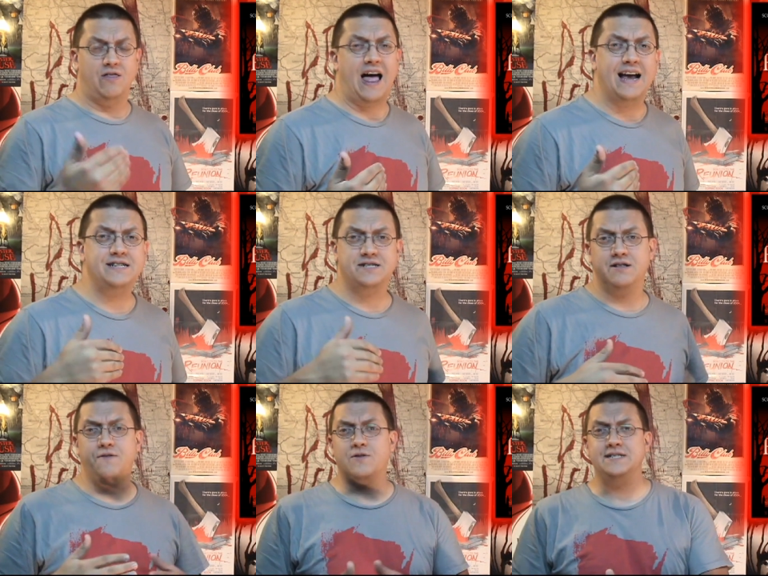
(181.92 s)
lines
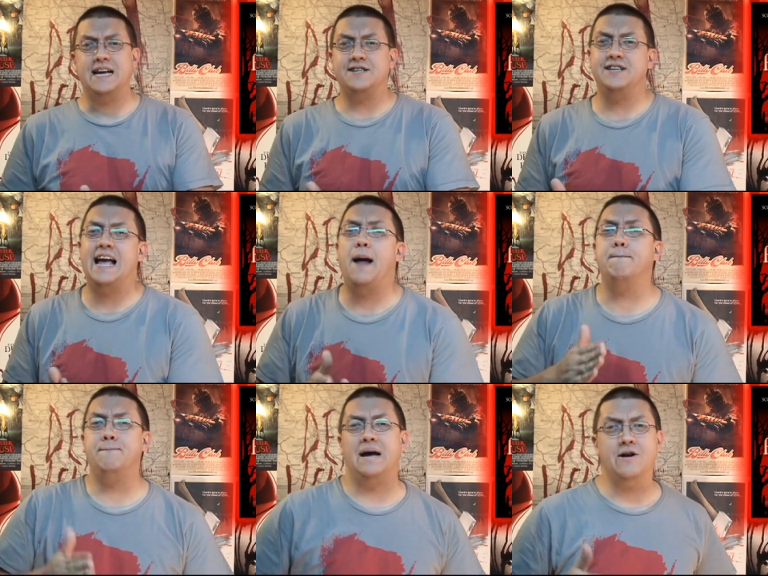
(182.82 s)
deliveries actually
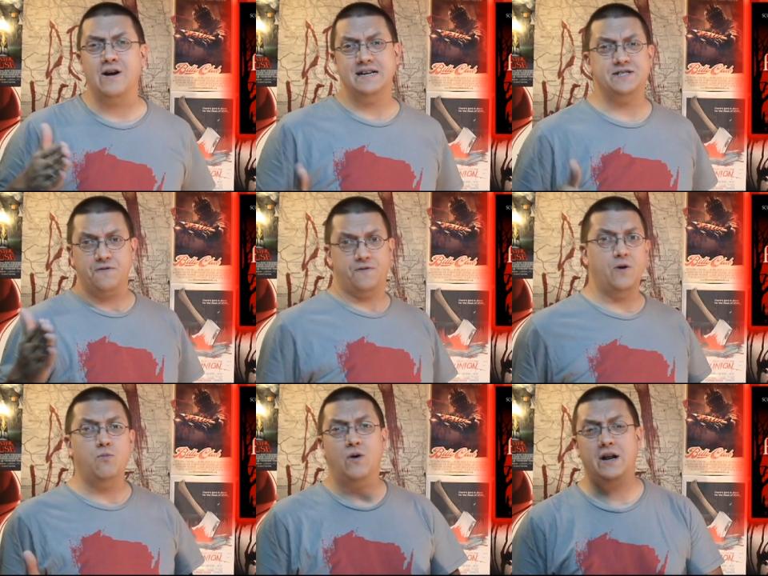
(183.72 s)
got better as the
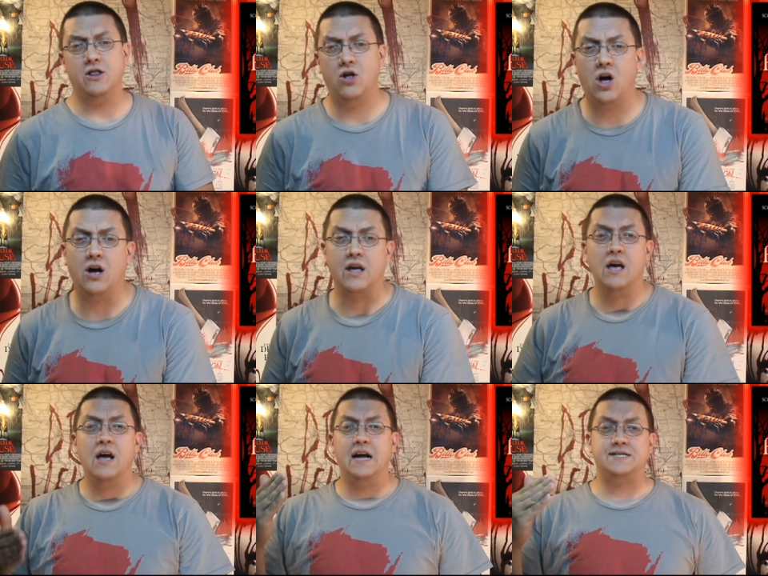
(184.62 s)
film went along.
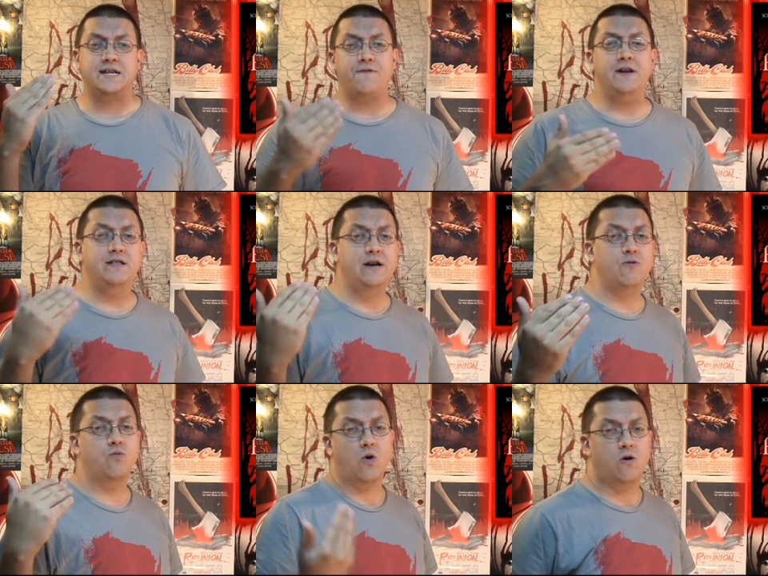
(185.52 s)
Uh, Stephanie Lee
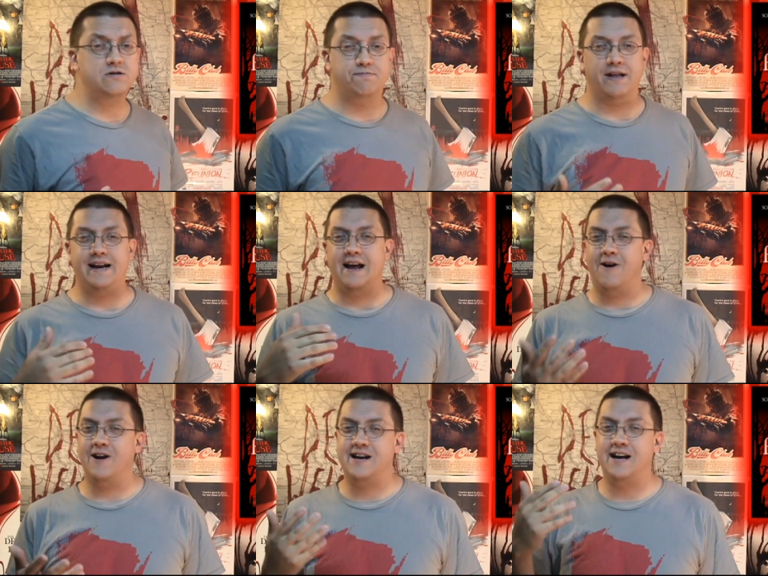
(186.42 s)
wrote Rose playing
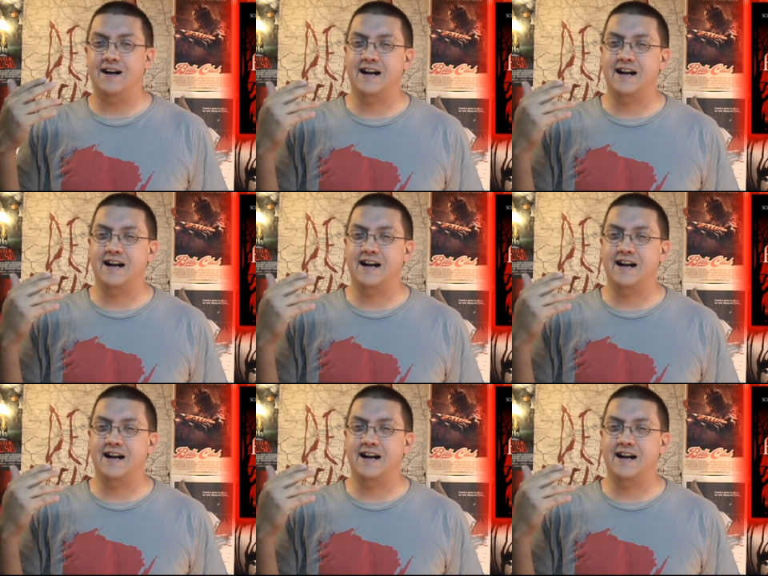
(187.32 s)
Erica